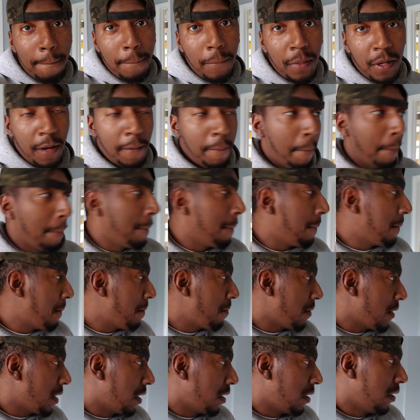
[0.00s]
But
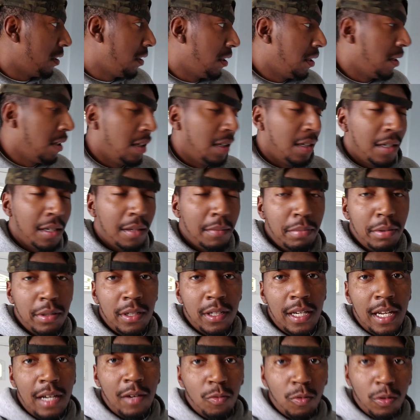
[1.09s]
put in
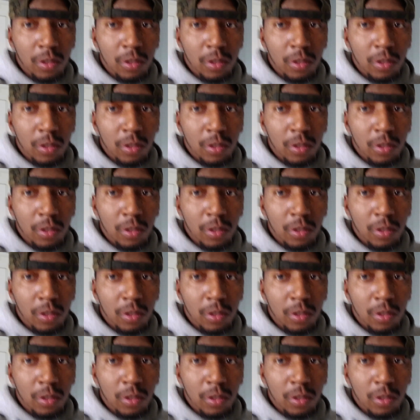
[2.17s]
that